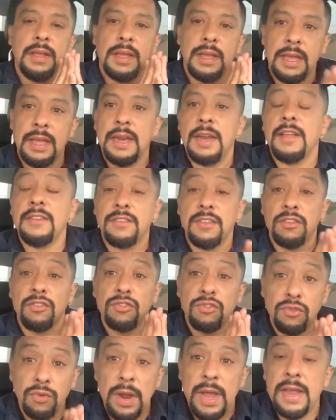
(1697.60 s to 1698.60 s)
it is a
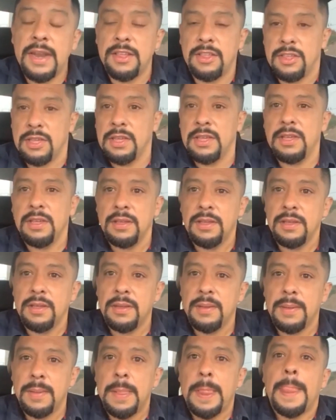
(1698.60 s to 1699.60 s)
strategy
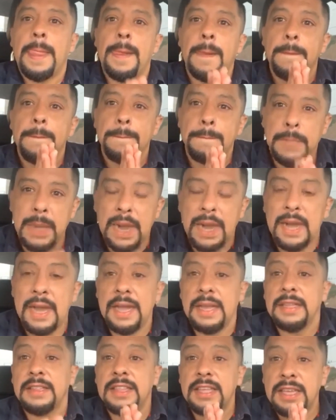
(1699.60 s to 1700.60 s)

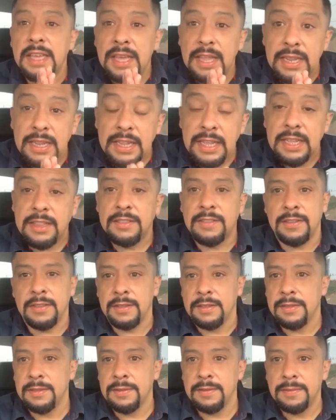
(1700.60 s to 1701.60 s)
by the
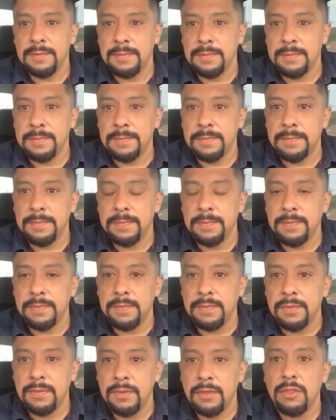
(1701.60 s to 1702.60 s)
elite
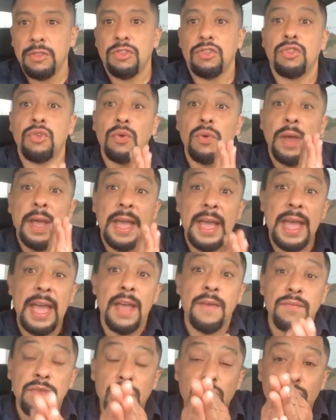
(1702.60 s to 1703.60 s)
to
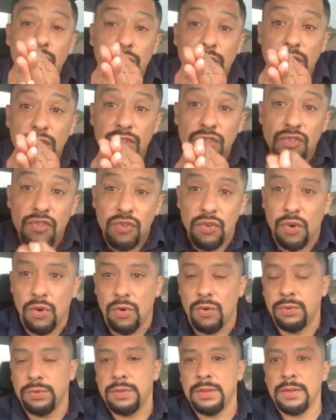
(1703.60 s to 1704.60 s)
have you
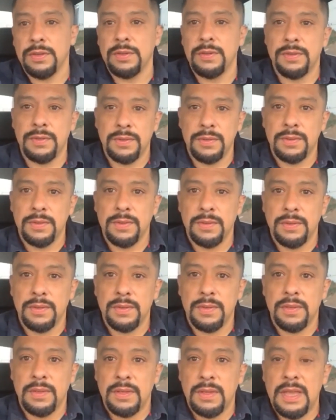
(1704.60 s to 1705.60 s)
controlled
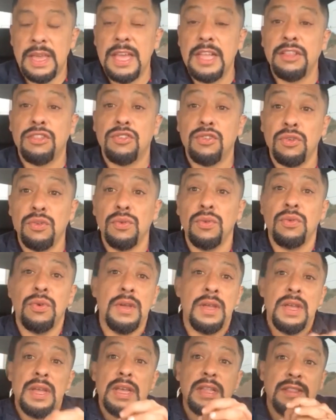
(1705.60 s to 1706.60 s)
and to
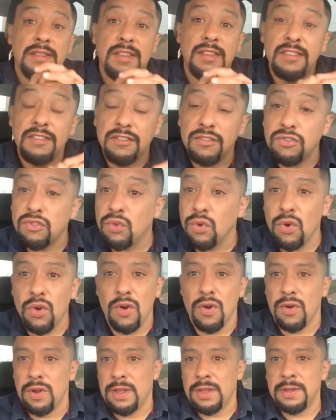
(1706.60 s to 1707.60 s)

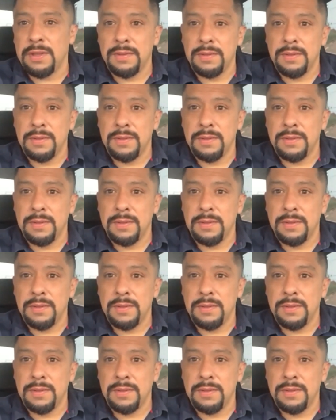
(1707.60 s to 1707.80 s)
destroy